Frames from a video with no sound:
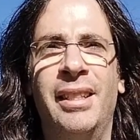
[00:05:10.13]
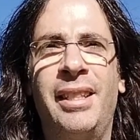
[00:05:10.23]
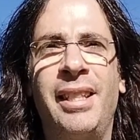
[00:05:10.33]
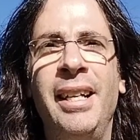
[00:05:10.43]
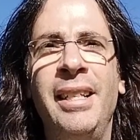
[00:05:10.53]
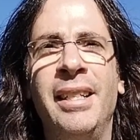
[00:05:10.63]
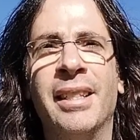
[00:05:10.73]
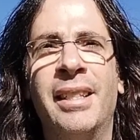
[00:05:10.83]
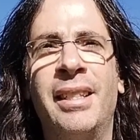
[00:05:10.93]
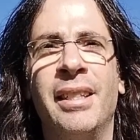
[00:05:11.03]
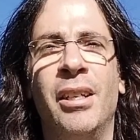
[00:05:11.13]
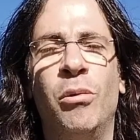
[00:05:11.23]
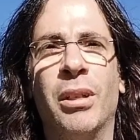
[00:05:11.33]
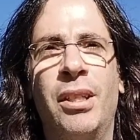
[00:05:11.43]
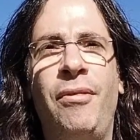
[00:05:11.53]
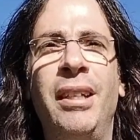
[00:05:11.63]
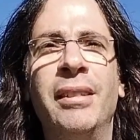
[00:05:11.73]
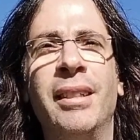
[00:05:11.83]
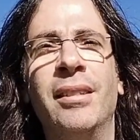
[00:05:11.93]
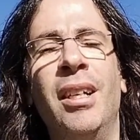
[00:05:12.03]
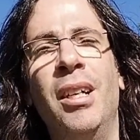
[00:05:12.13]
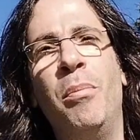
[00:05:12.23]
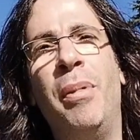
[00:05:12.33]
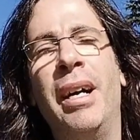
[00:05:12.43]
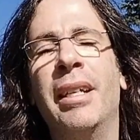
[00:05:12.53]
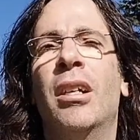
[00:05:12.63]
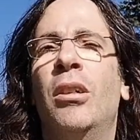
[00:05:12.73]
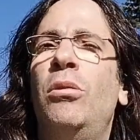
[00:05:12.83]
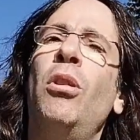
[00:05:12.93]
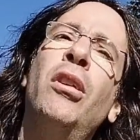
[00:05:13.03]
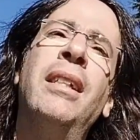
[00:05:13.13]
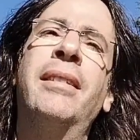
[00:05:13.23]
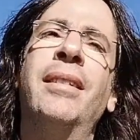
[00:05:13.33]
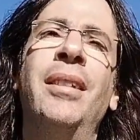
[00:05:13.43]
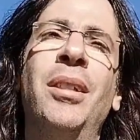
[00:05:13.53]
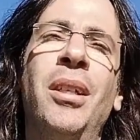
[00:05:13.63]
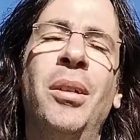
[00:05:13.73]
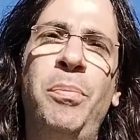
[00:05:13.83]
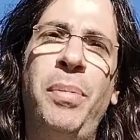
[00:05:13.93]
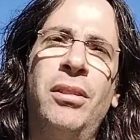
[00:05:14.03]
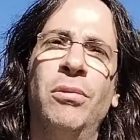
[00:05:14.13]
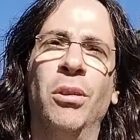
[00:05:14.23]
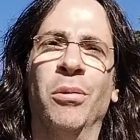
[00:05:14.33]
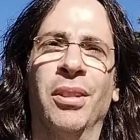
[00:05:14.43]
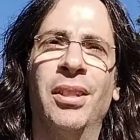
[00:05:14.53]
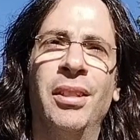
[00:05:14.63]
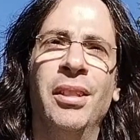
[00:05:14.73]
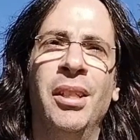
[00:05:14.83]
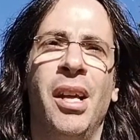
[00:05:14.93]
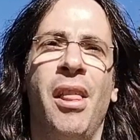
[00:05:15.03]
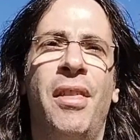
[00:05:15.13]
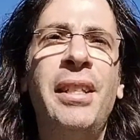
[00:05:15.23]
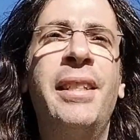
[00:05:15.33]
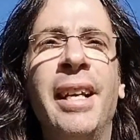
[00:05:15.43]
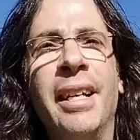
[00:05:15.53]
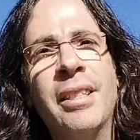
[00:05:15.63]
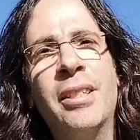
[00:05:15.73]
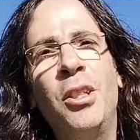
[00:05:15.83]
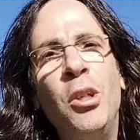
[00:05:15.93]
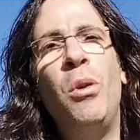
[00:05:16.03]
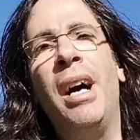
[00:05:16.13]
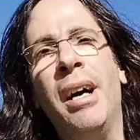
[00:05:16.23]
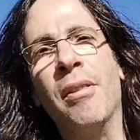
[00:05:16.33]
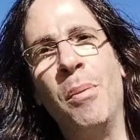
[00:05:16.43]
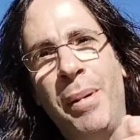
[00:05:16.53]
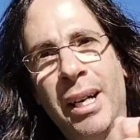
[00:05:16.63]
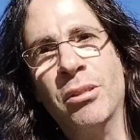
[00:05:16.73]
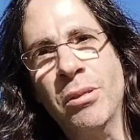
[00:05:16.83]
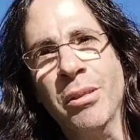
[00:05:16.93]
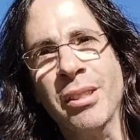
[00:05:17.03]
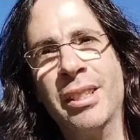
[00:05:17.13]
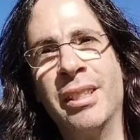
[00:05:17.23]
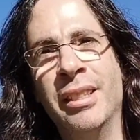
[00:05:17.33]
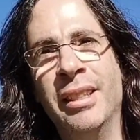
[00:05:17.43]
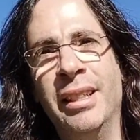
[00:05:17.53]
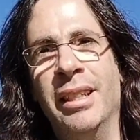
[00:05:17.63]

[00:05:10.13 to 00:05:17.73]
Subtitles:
science was funded by royalty patrons. These days, you are the patrons.